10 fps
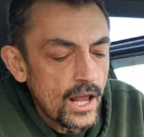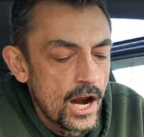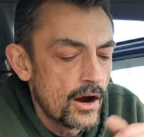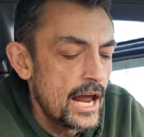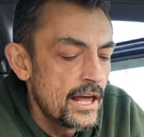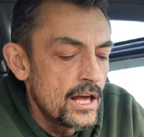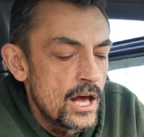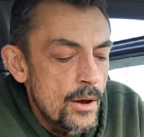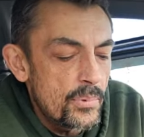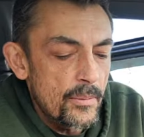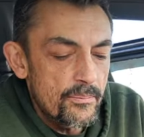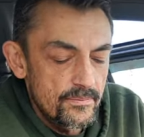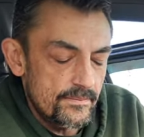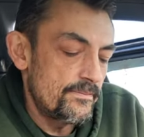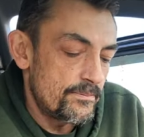All right, but
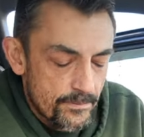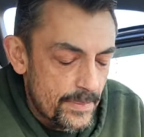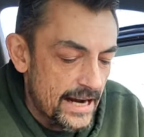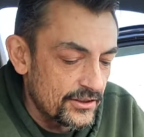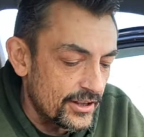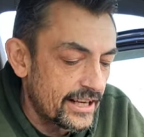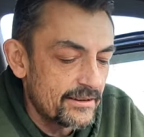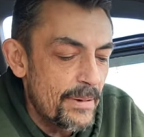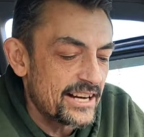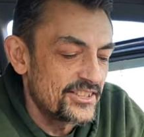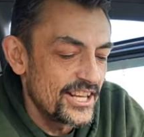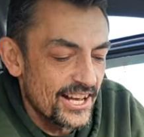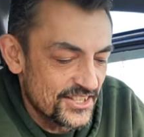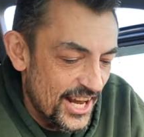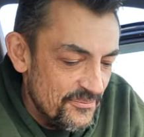back to the back to the
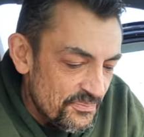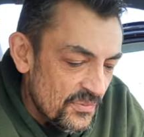essay.